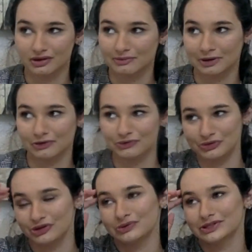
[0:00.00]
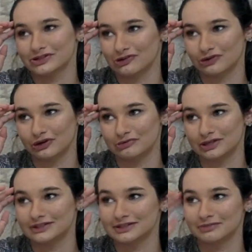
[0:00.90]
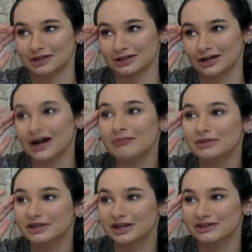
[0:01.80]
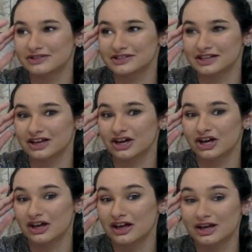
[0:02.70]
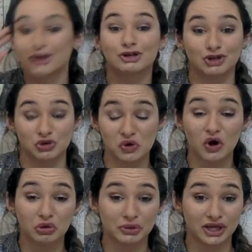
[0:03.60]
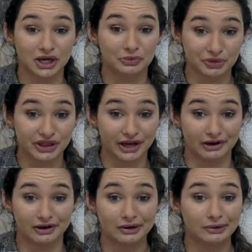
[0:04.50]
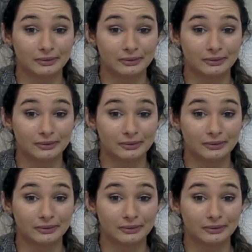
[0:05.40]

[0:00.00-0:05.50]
my grandmother was talking about something that happened, and I was like, you call me and I'll be there.